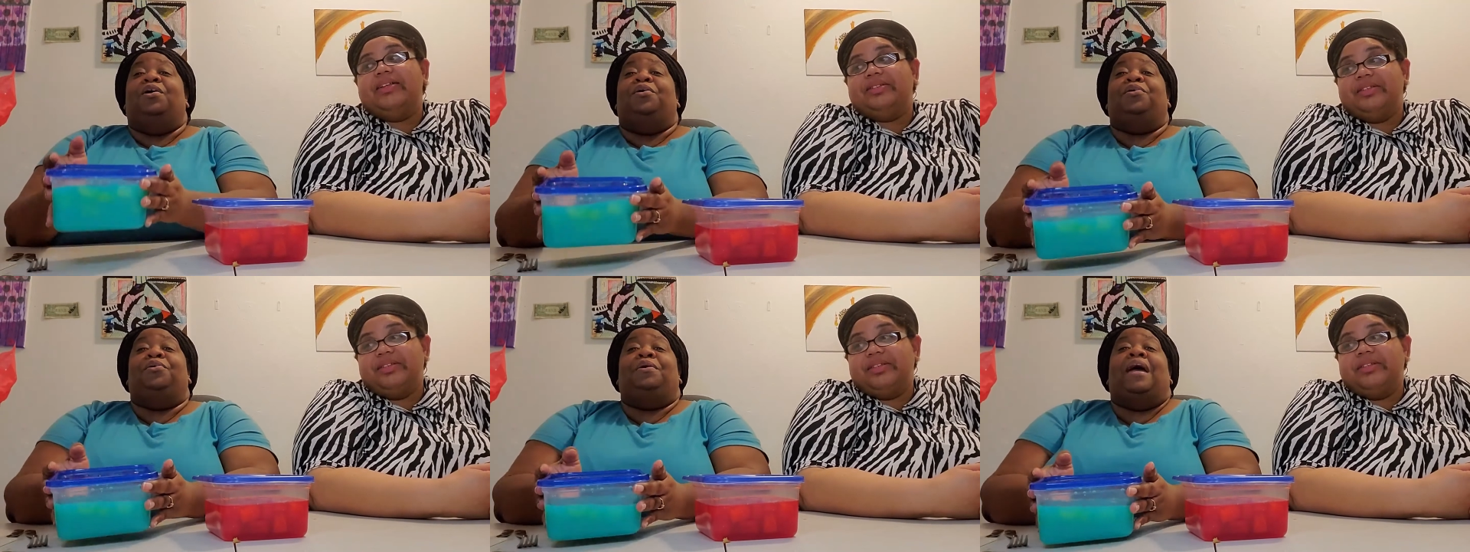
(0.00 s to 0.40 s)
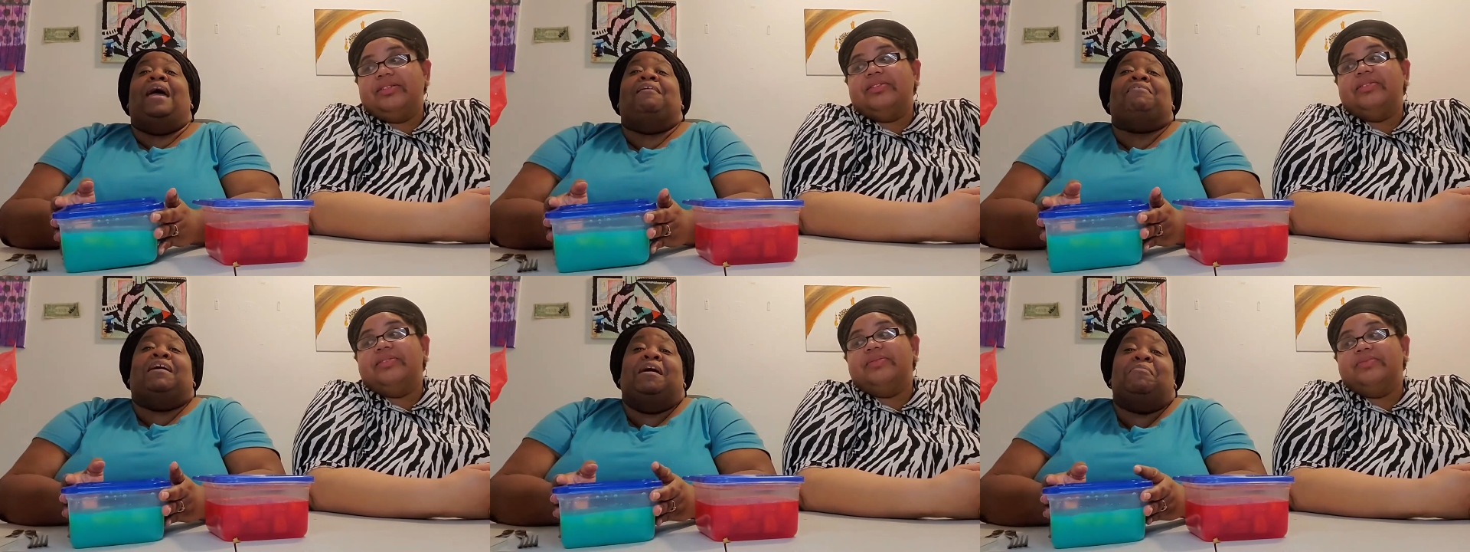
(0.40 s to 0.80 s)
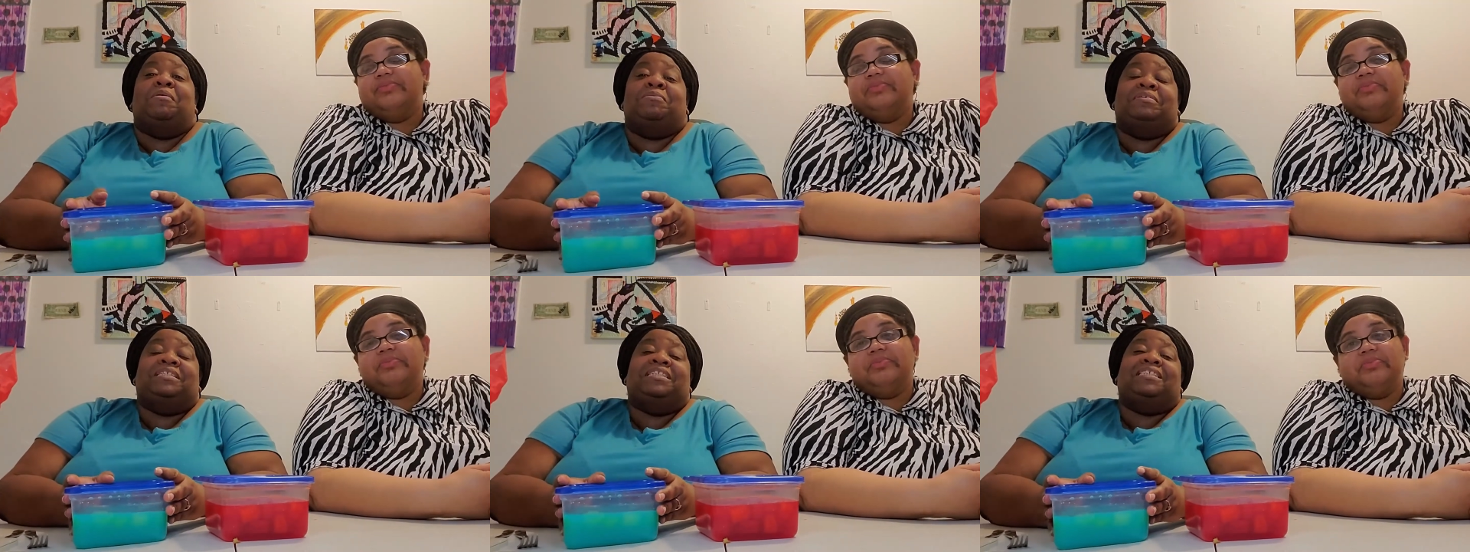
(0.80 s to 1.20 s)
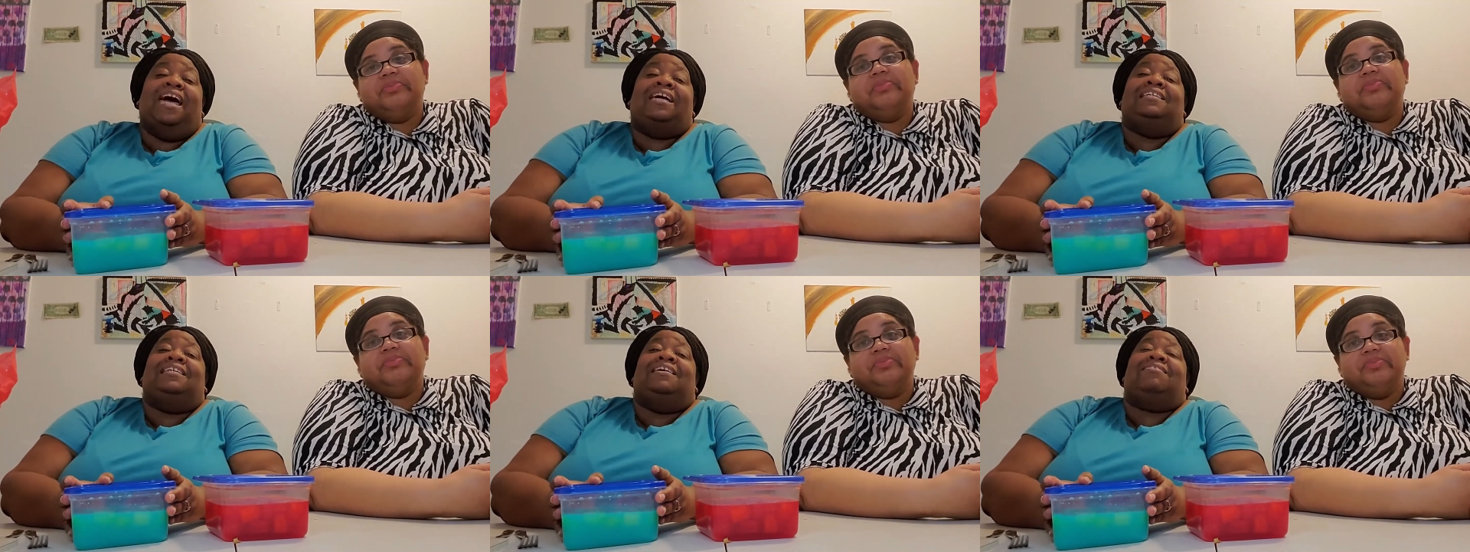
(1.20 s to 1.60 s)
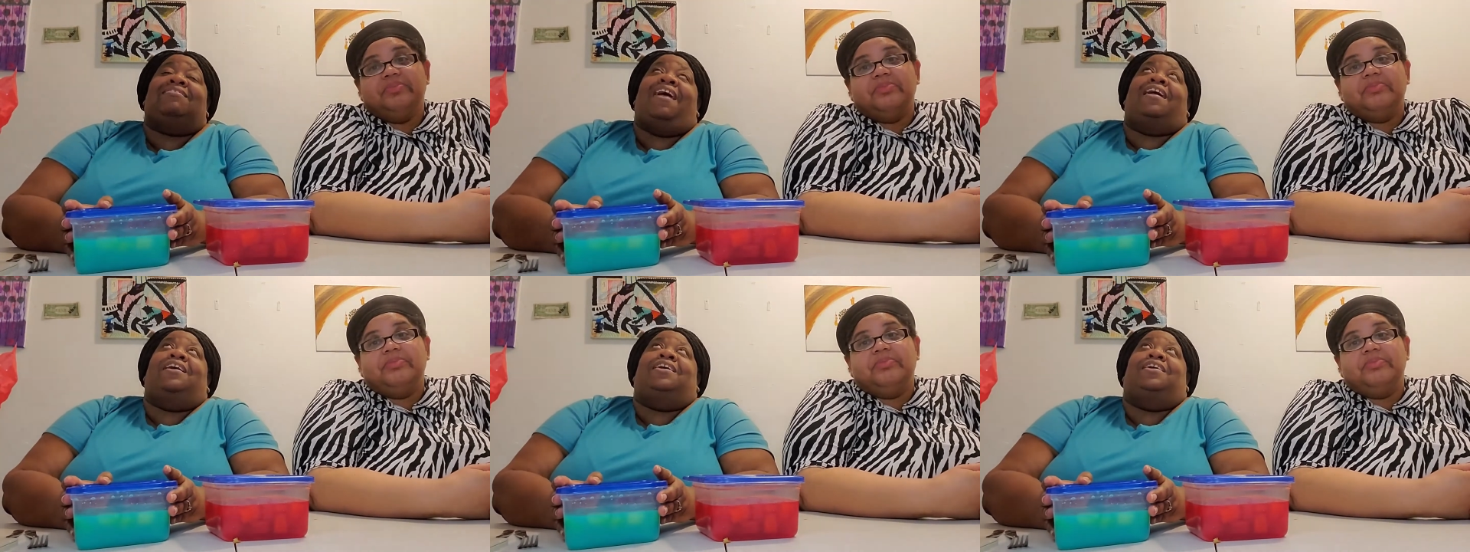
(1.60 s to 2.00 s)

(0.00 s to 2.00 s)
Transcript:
Speaker 1: Whoever came up with this idea, thank